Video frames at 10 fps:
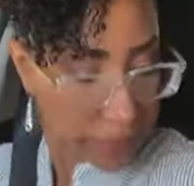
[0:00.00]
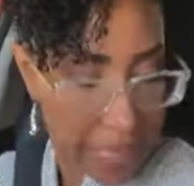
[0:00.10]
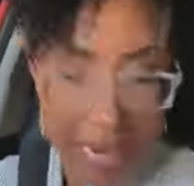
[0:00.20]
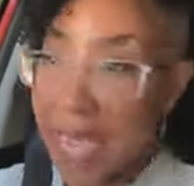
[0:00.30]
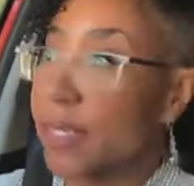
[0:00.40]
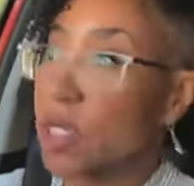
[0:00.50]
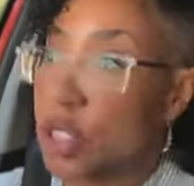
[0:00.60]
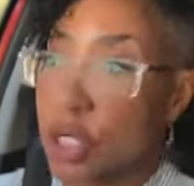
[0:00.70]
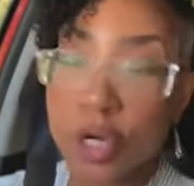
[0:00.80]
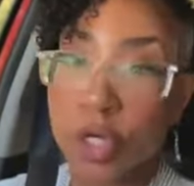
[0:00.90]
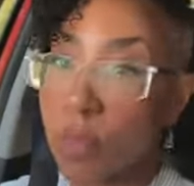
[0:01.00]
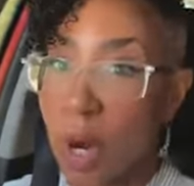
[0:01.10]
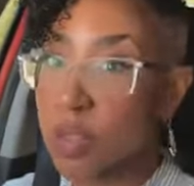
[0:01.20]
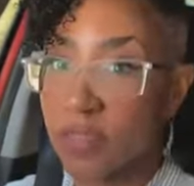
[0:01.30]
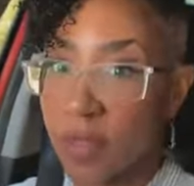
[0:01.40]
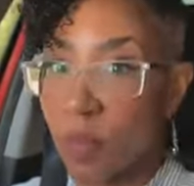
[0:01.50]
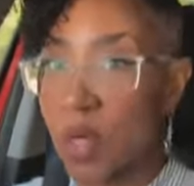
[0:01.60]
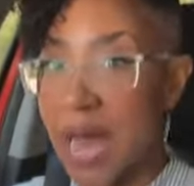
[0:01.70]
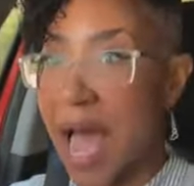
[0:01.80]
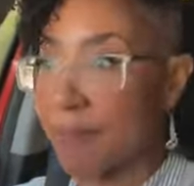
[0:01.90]
And I can assure you, most of them
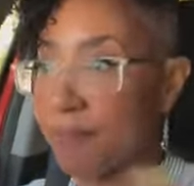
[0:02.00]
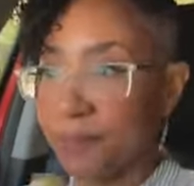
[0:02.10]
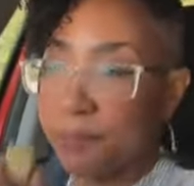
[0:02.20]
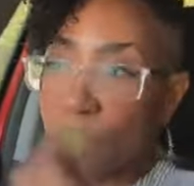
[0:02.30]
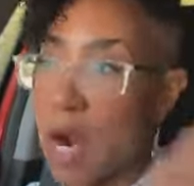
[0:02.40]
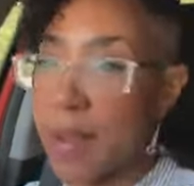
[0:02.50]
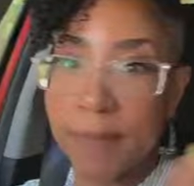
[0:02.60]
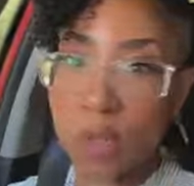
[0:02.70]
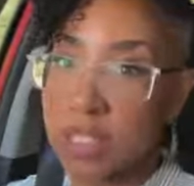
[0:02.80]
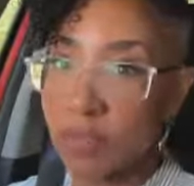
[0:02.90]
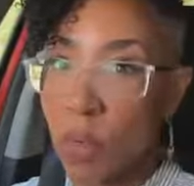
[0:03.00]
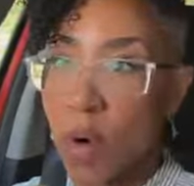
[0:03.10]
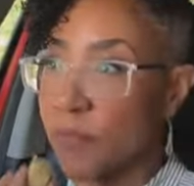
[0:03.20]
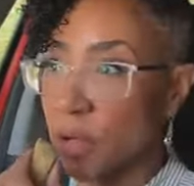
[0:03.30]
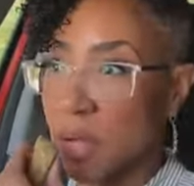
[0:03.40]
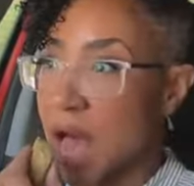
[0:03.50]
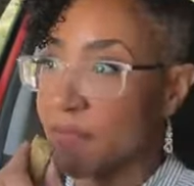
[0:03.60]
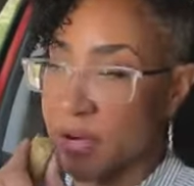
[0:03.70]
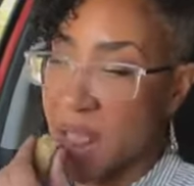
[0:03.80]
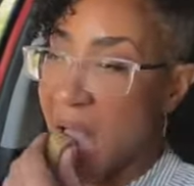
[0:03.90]
were not, right? Most of them won't feel
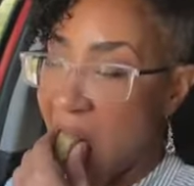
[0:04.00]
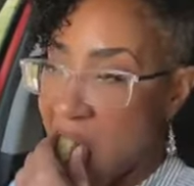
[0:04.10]
confident.